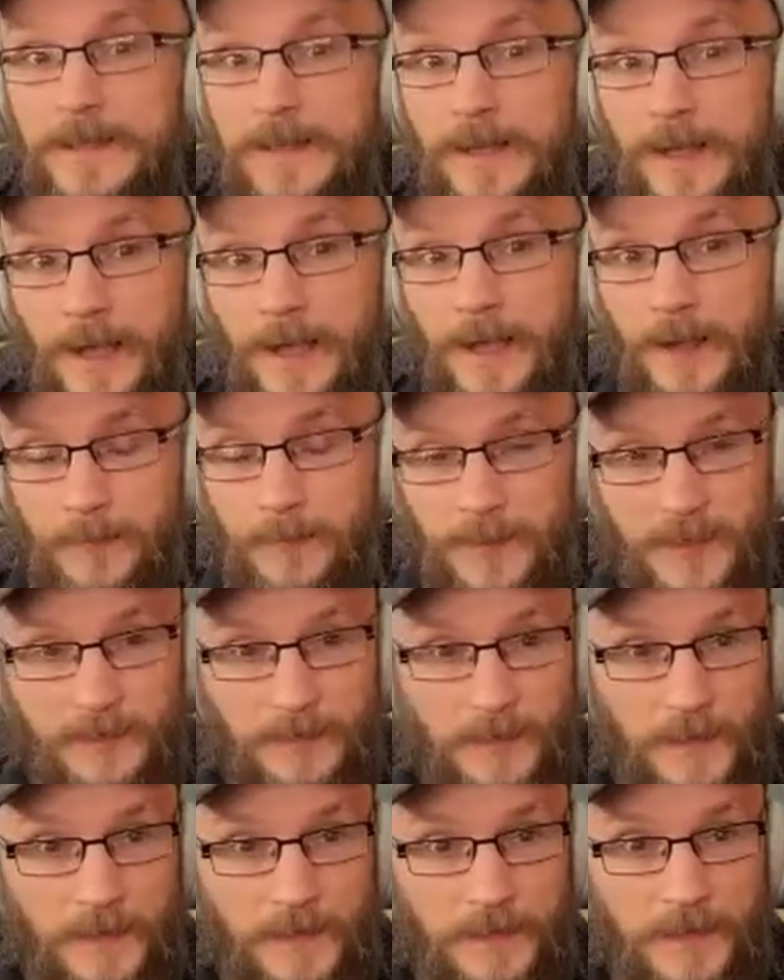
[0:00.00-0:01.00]
um, but
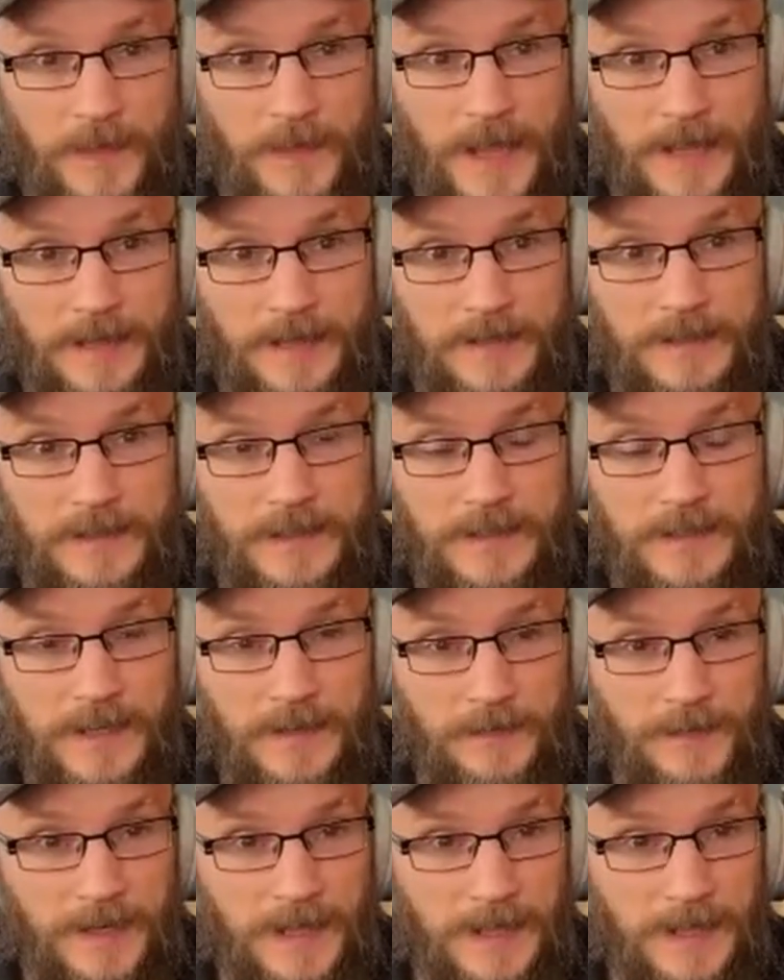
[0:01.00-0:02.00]
other than that, he
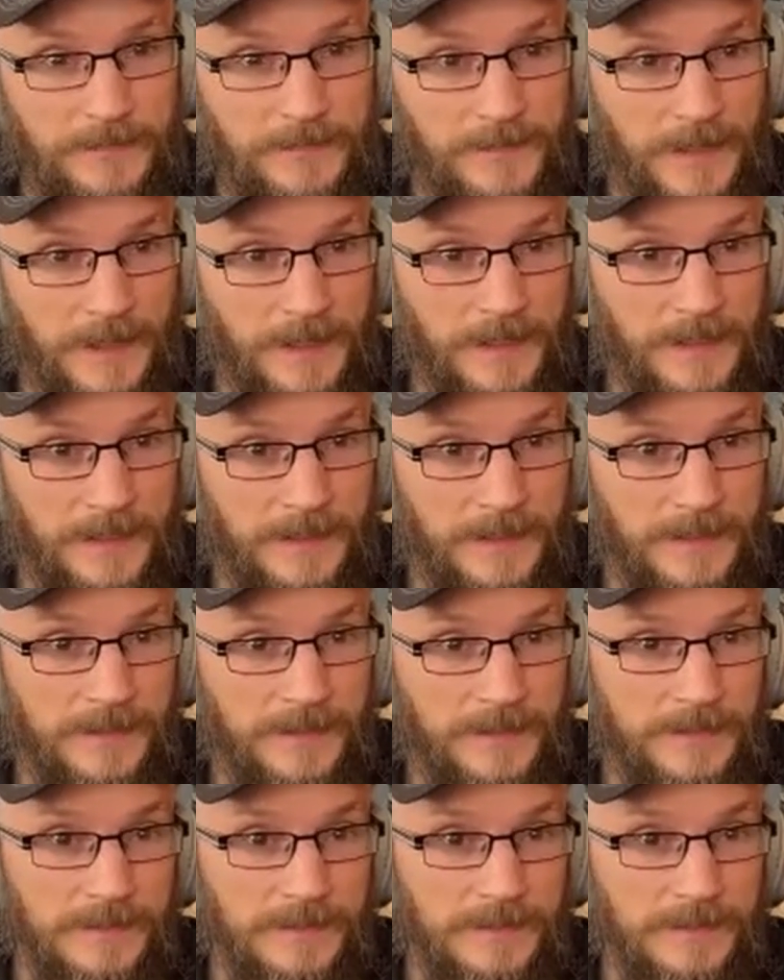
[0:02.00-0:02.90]
never left any